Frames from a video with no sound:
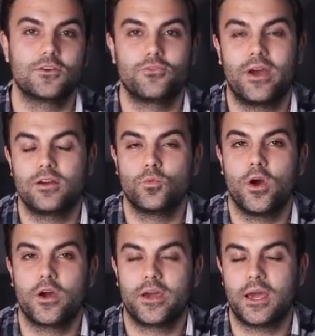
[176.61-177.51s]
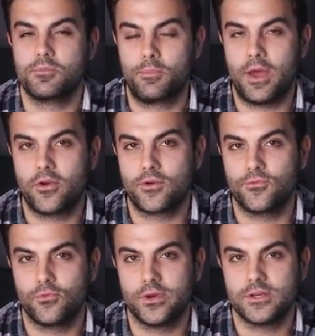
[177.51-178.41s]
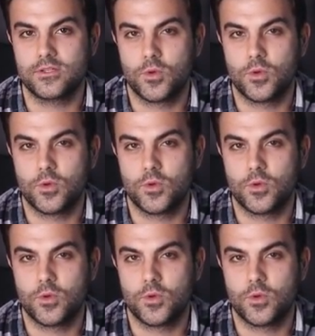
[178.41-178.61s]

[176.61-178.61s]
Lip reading: the groundwork and preparing for it.